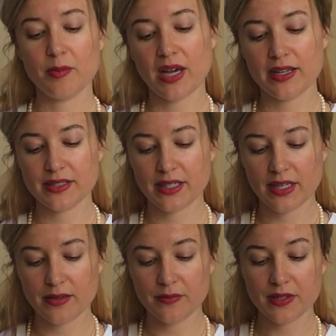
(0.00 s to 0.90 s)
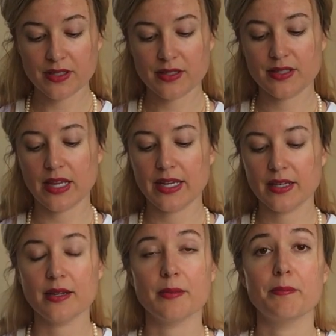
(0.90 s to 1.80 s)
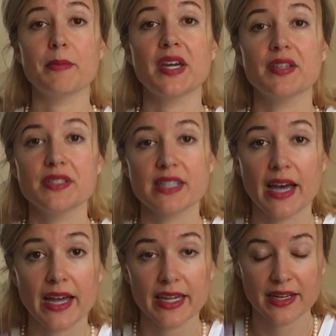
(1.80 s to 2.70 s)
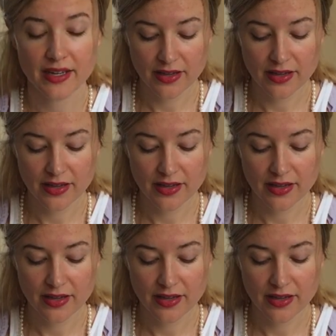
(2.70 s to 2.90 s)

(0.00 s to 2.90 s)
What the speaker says: positive, sun, male side